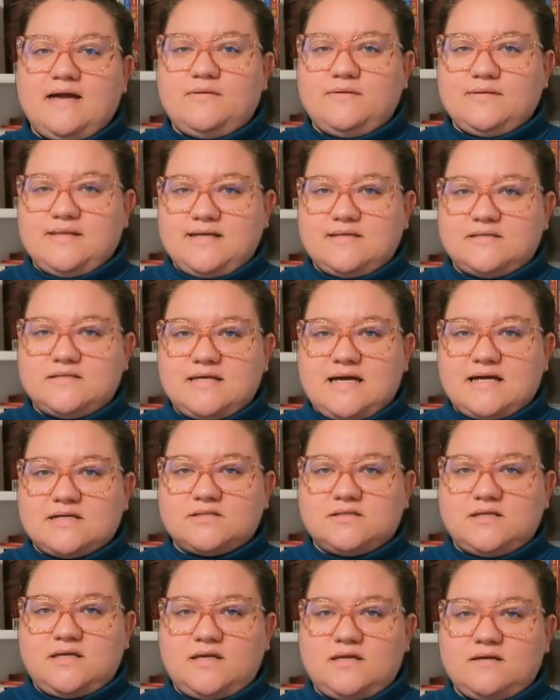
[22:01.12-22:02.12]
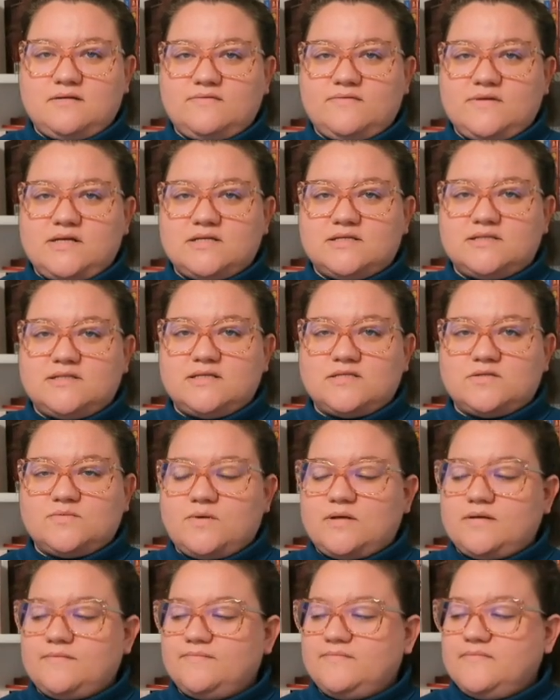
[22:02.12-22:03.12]
I would like to actually finish this
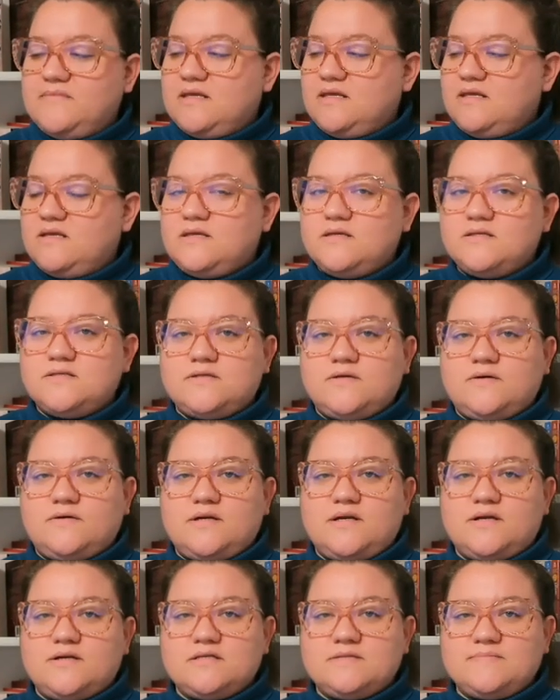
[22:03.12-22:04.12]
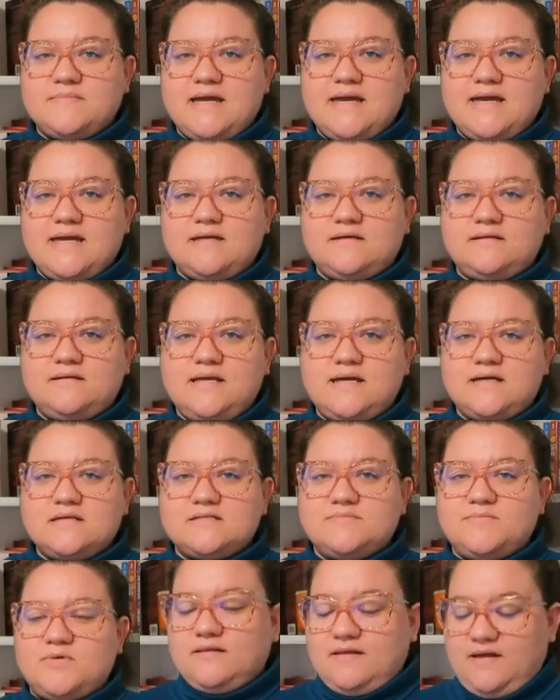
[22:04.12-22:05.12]
one. So here's my
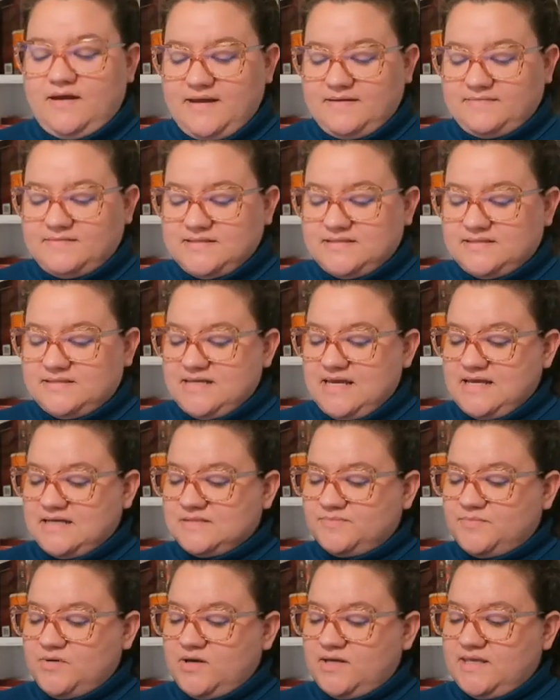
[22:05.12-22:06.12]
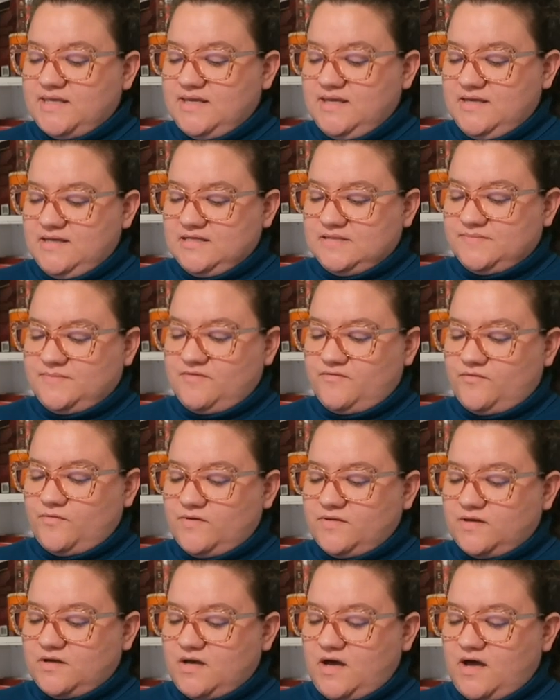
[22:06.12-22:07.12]
next book. All right, this next book is
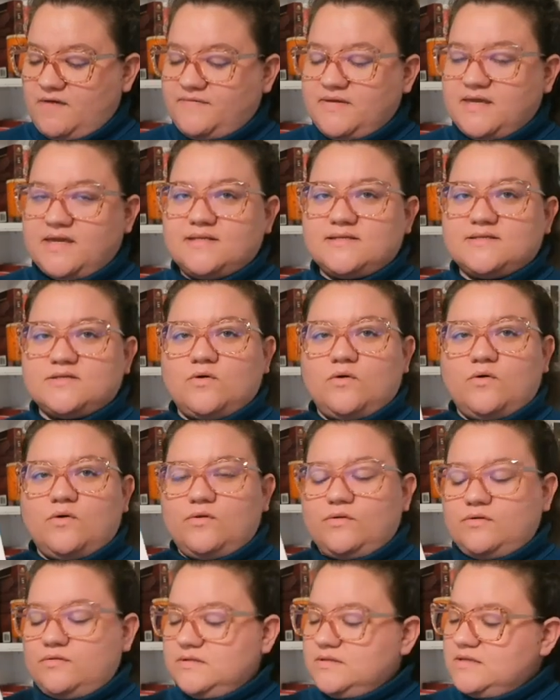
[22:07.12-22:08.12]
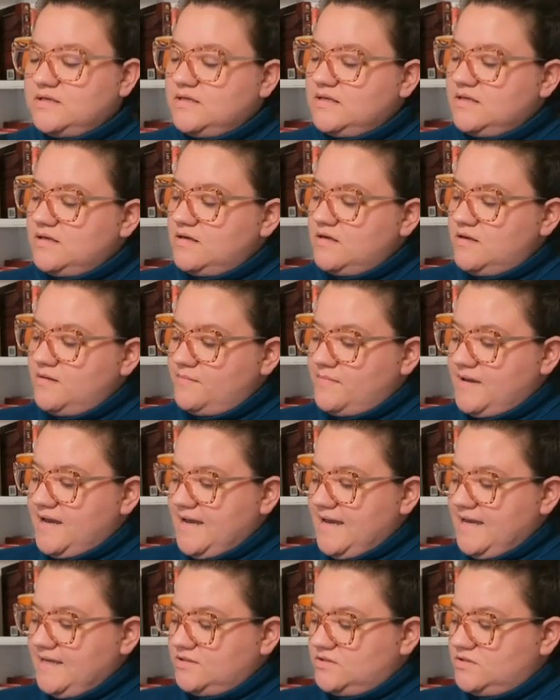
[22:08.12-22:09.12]
Before the Coffee Gets Cold
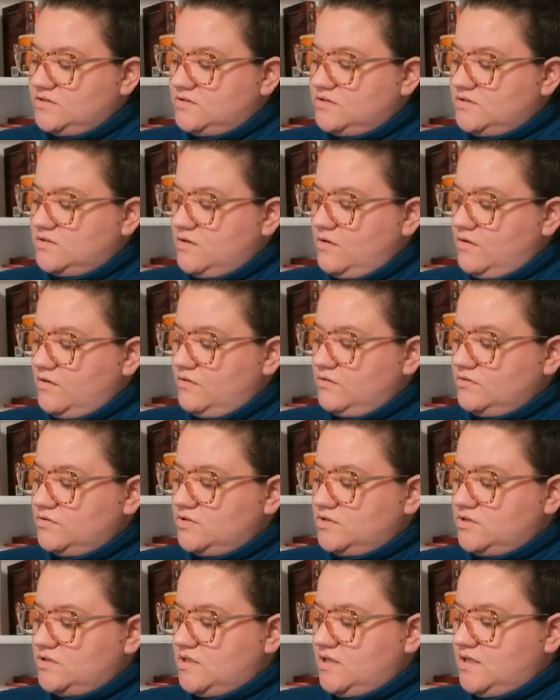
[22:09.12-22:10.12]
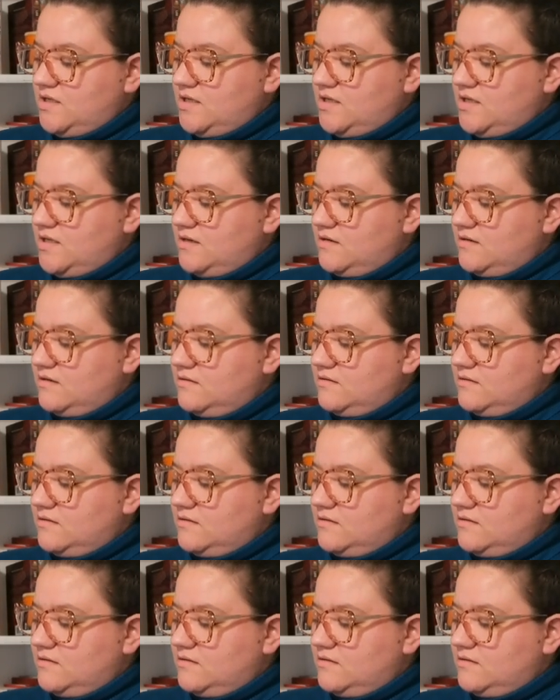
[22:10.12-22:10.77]
by Toshikazu